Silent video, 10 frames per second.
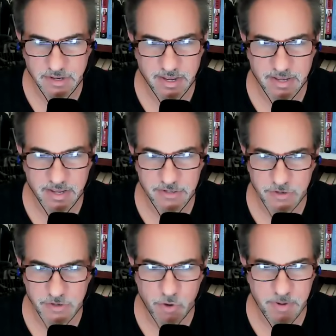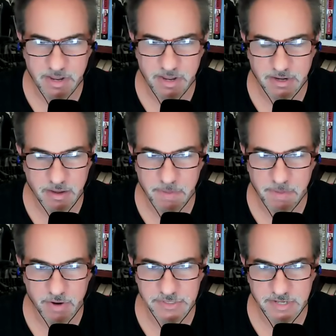and nobody can
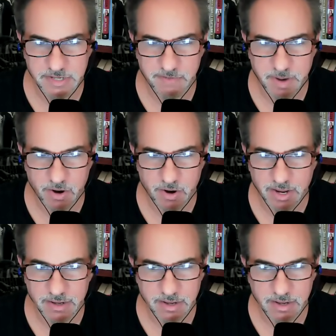compare to Steve Perry.